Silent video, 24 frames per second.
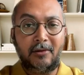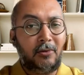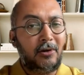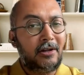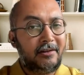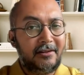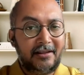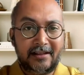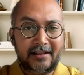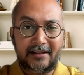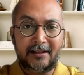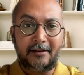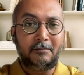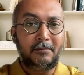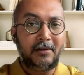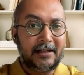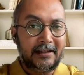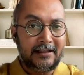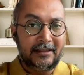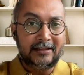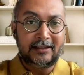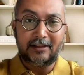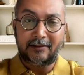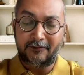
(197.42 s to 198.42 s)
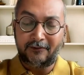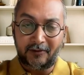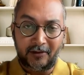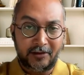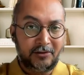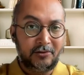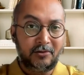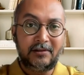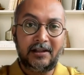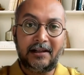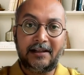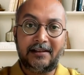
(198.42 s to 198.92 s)
What are the number is it for
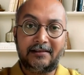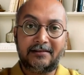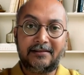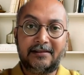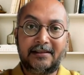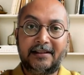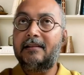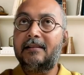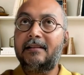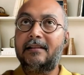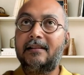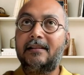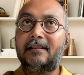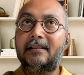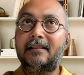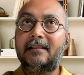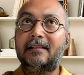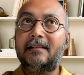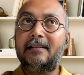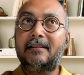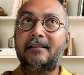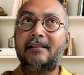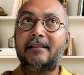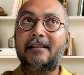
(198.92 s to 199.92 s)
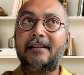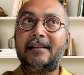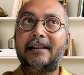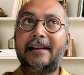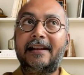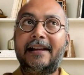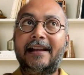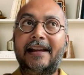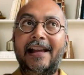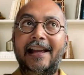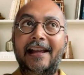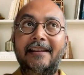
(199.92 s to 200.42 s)
you guys?
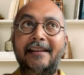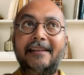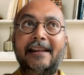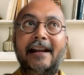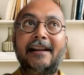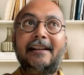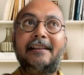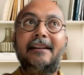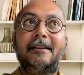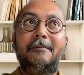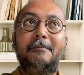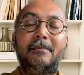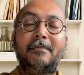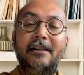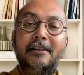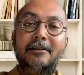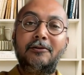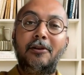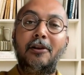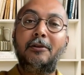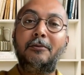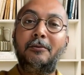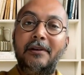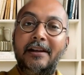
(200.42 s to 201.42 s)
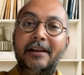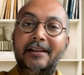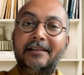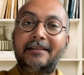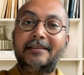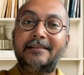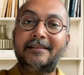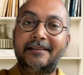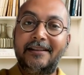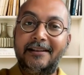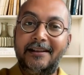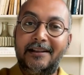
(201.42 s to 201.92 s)
And that number is
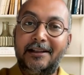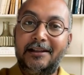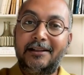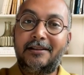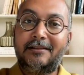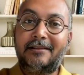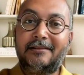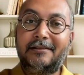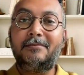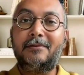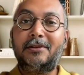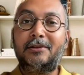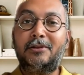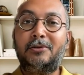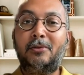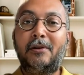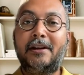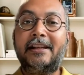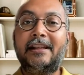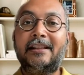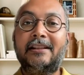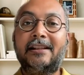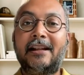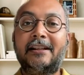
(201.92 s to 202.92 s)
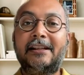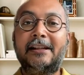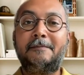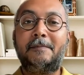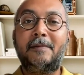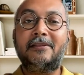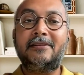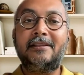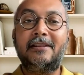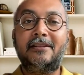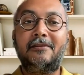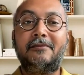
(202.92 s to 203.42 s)
always
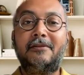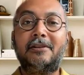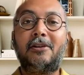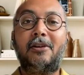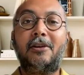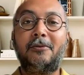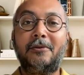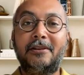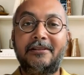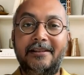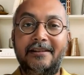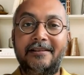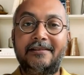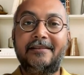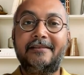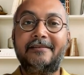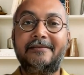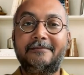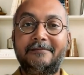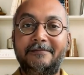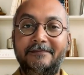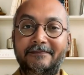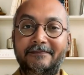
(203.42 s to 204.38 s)
20-30% of the conversation,